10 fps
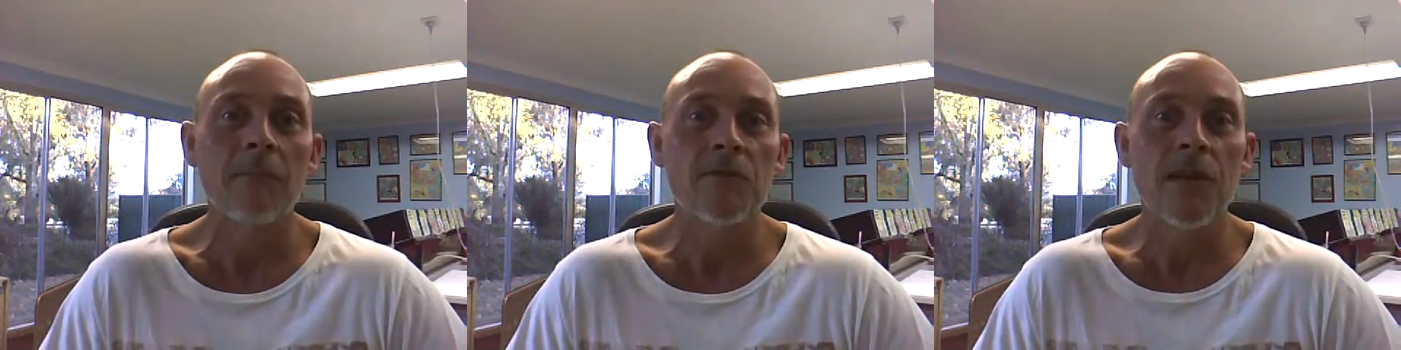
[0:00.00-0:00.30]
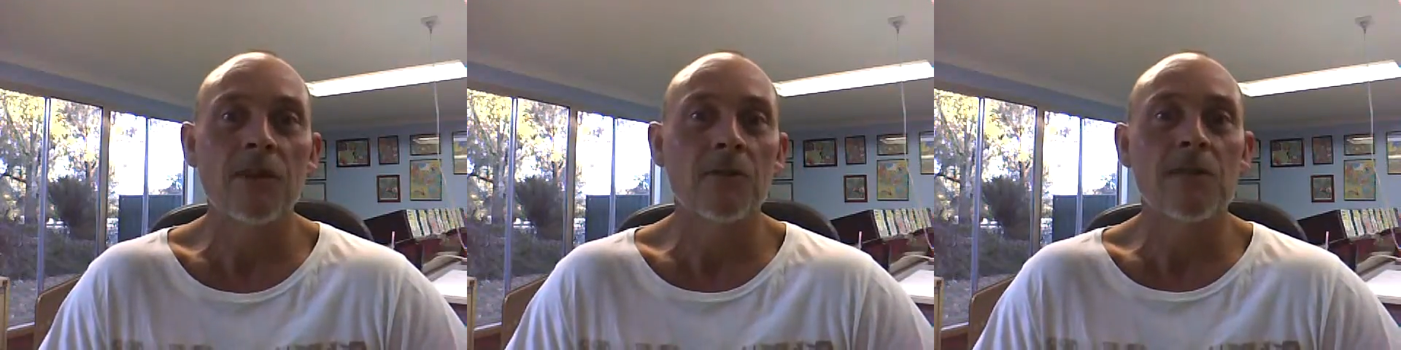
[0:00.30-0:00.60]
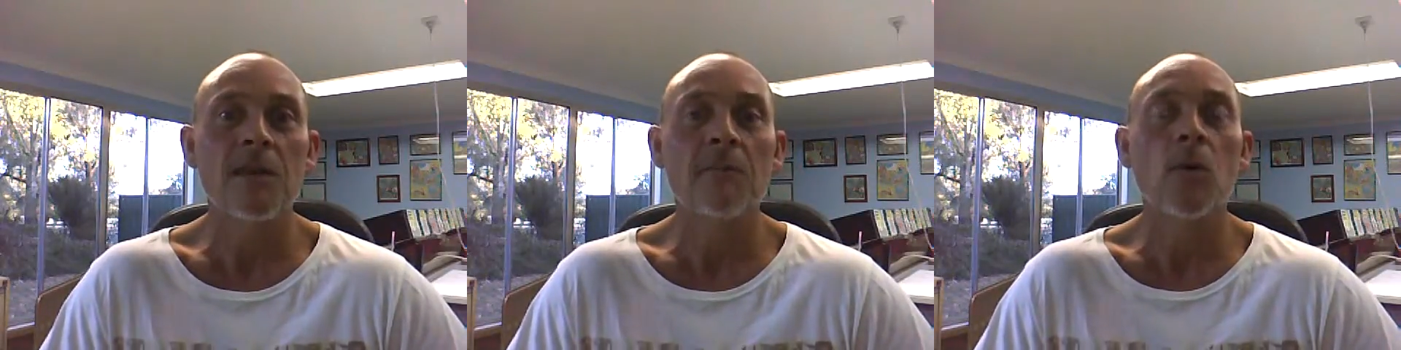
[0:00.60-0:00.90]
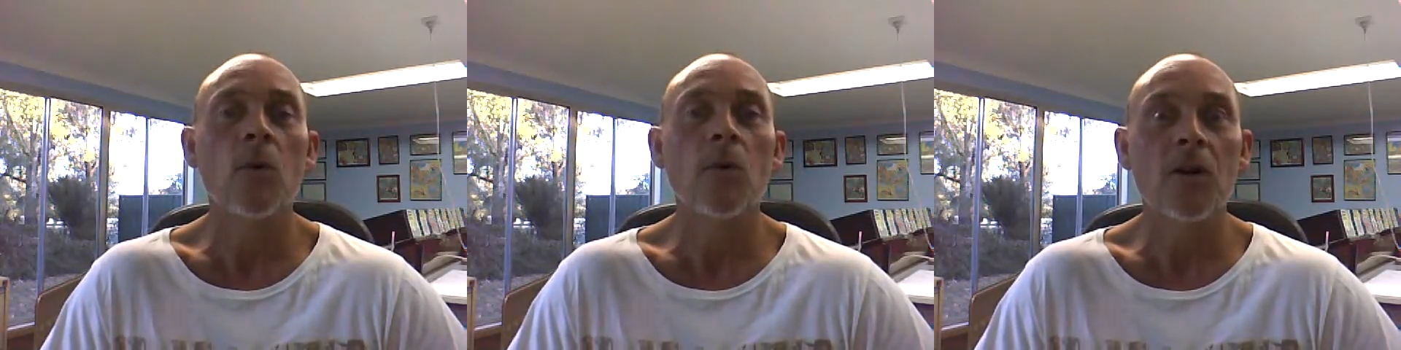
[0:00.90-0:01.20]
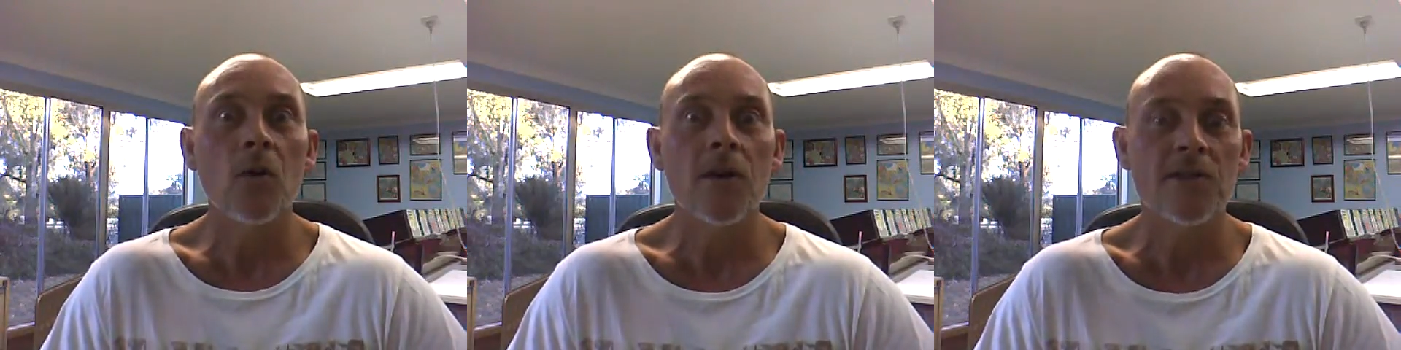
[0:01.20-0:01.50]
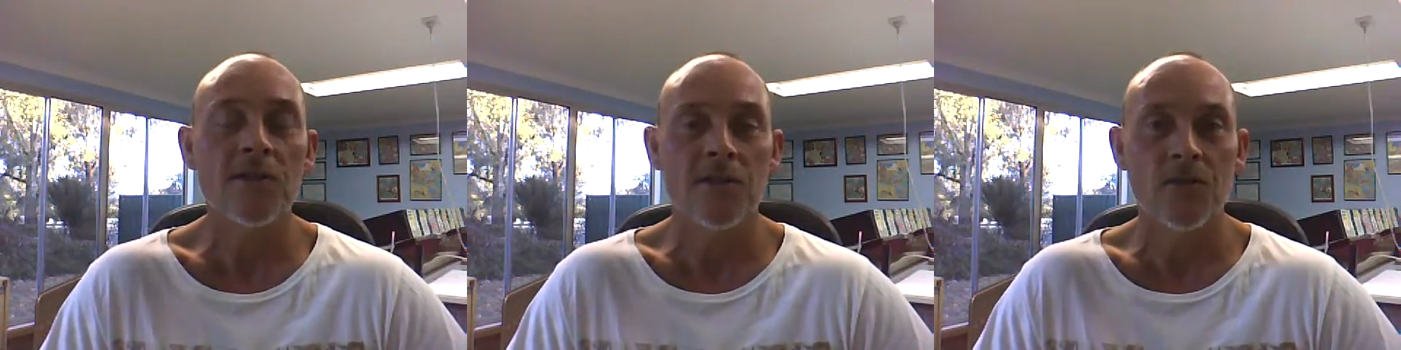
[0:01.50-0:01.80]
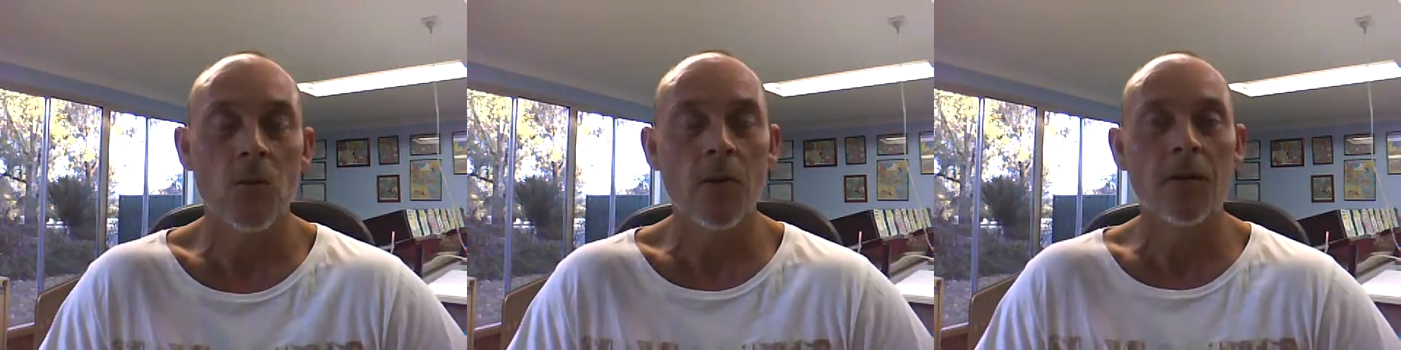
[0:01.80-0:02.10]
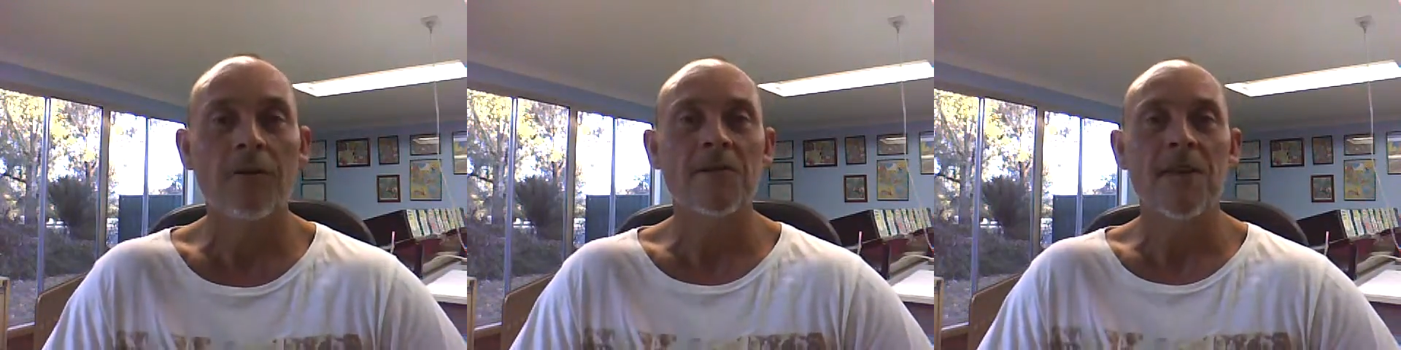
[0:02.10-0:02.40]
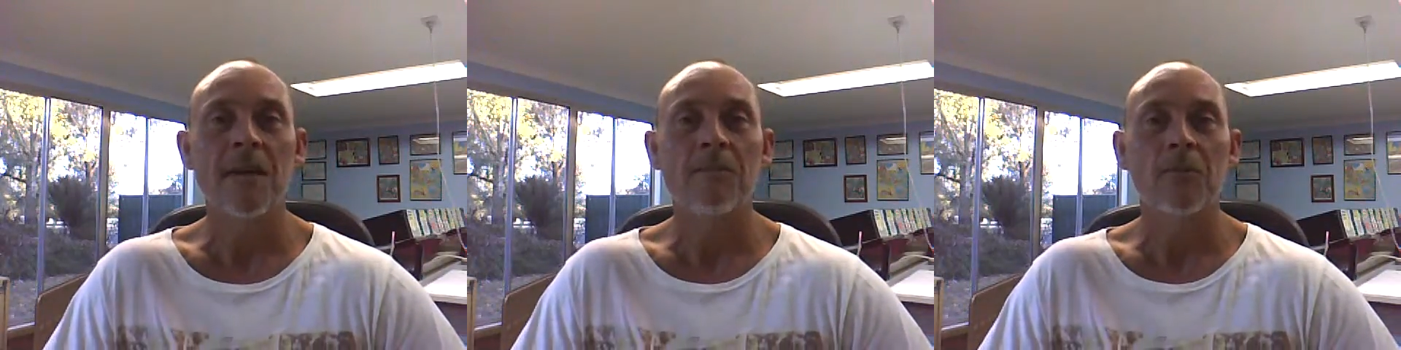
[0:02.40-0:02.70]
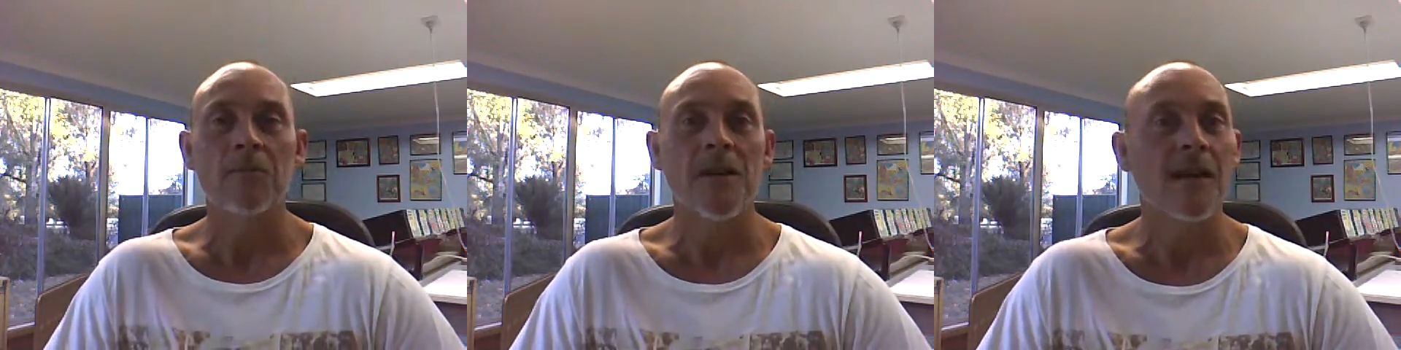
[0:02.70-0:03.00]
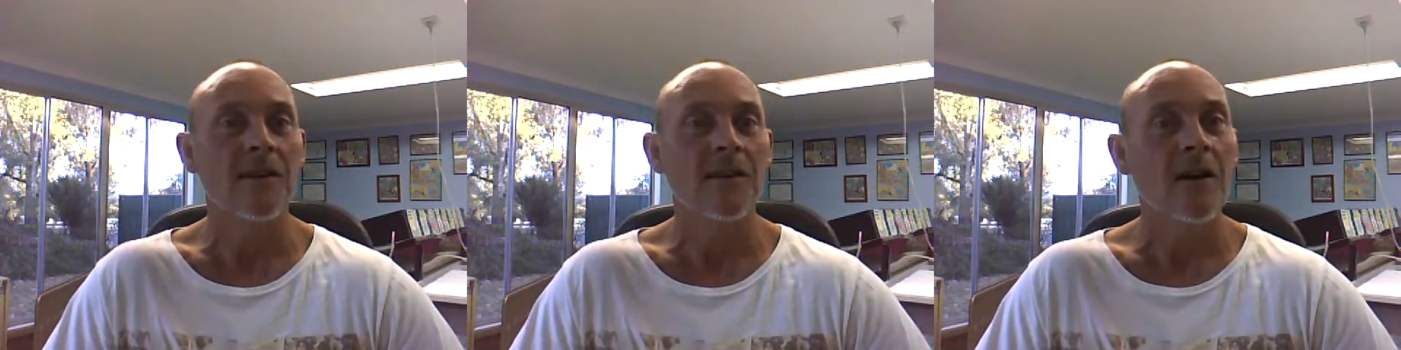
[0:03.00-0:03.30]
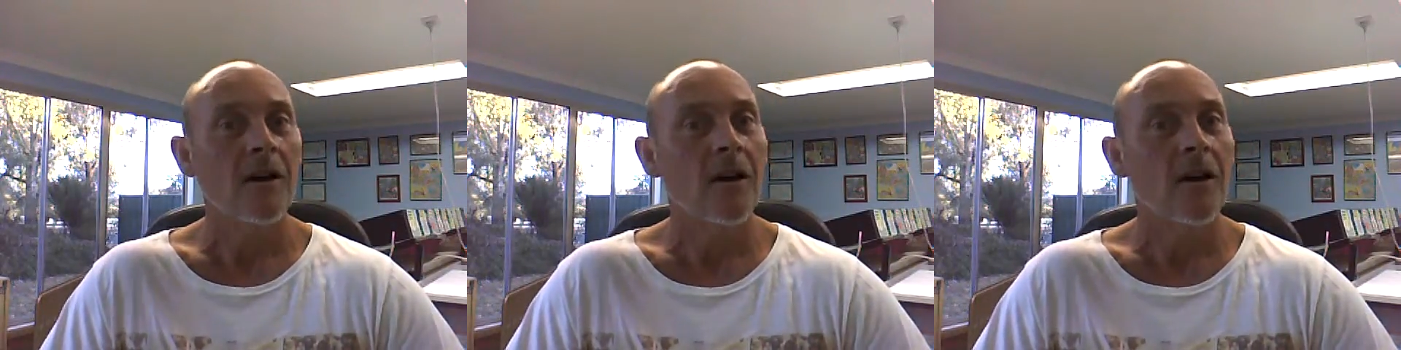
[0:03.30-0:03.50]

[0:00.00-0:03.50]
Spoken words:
So look, send me all your questions, all your examples, and